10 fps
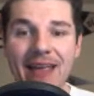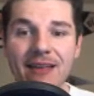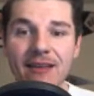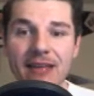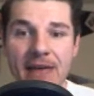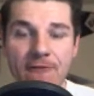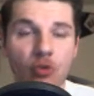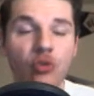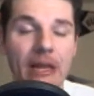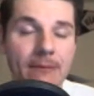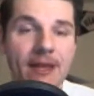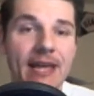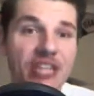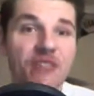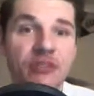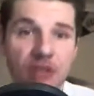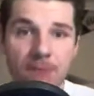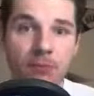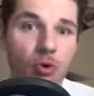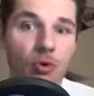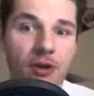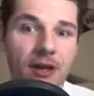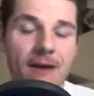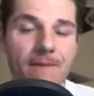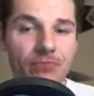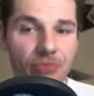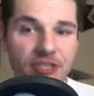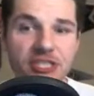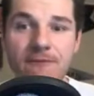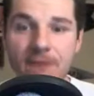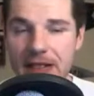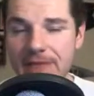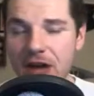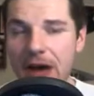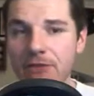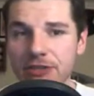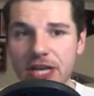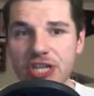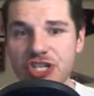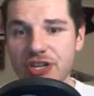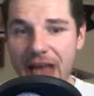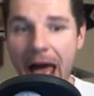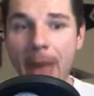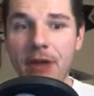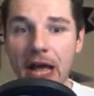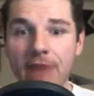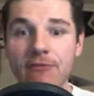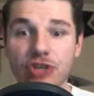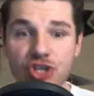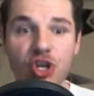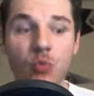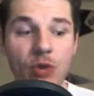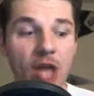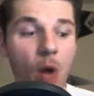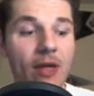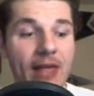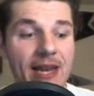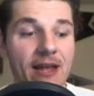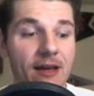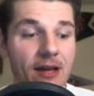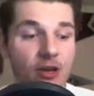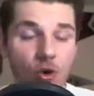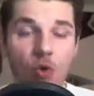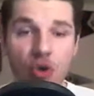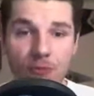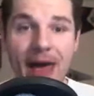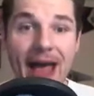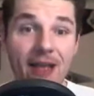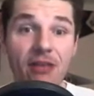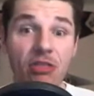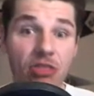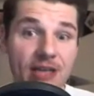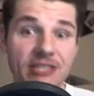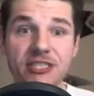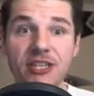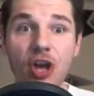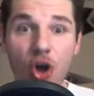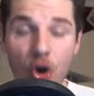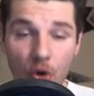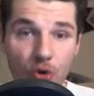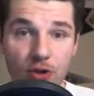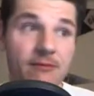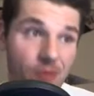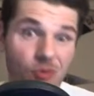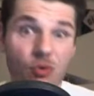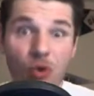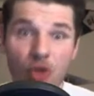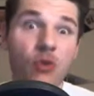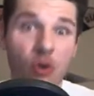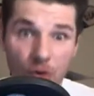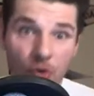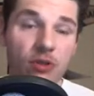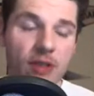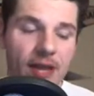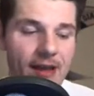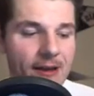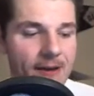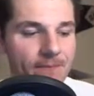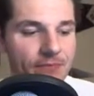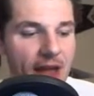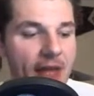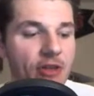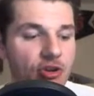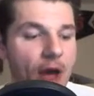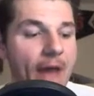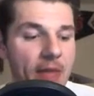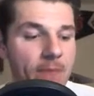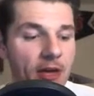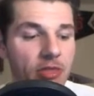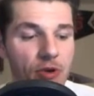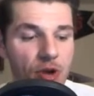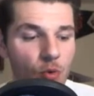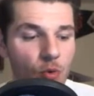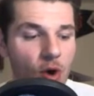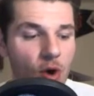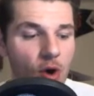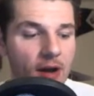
If Kool-Aid McKinstry's on the board, there's a definitive conversation happening of should we go and get a cornerback this early, quote unquote early, in the draft at pick 31.